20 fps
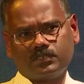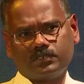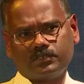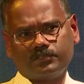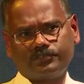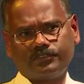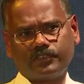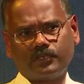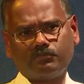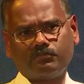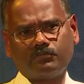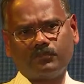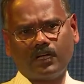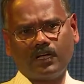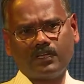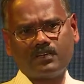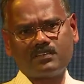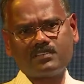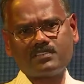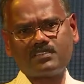from
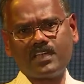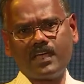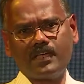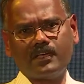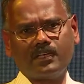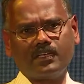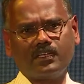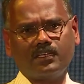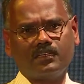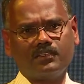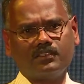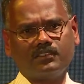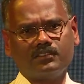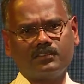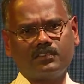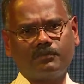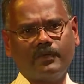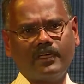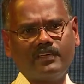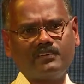understanding
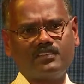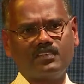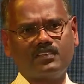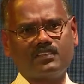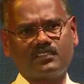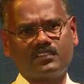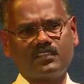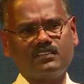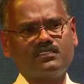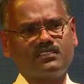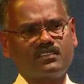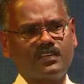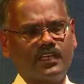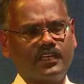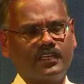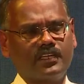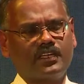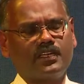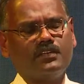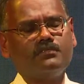the basic things
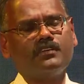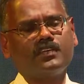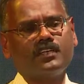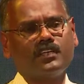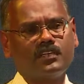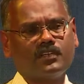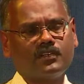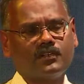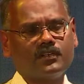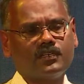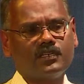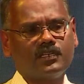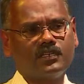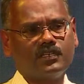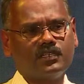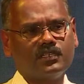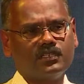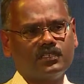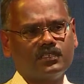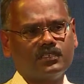like even
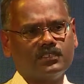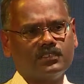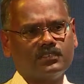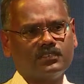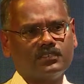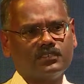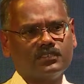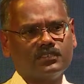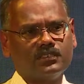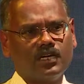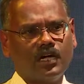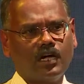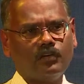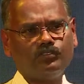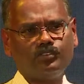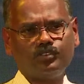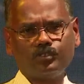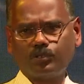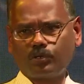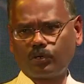how
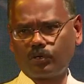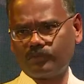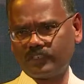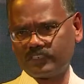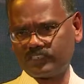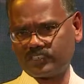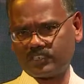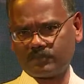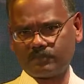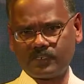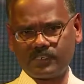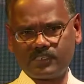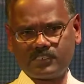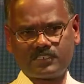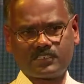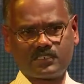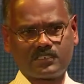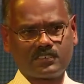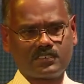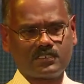to grow
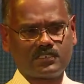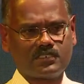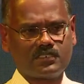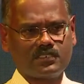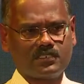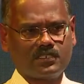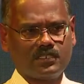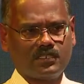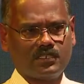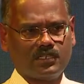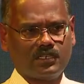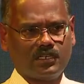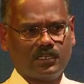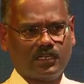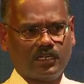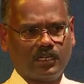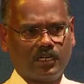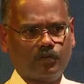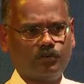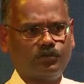vegetables,
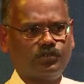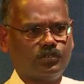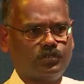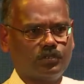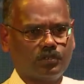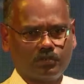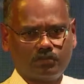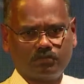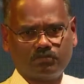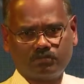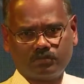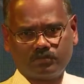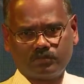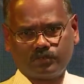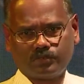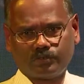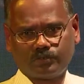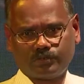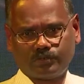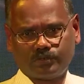how to
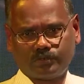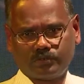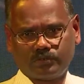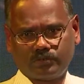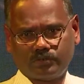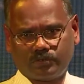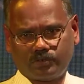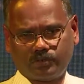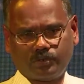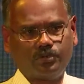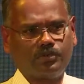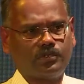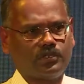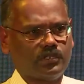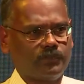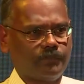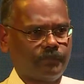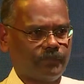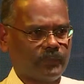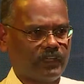cook
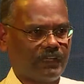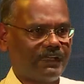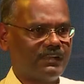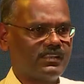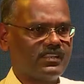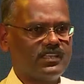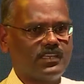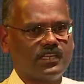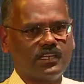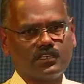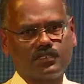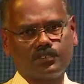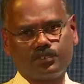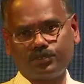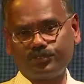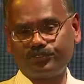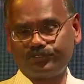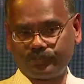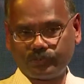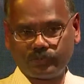healthy and
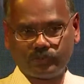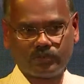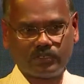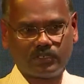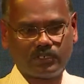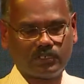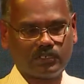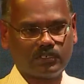good food,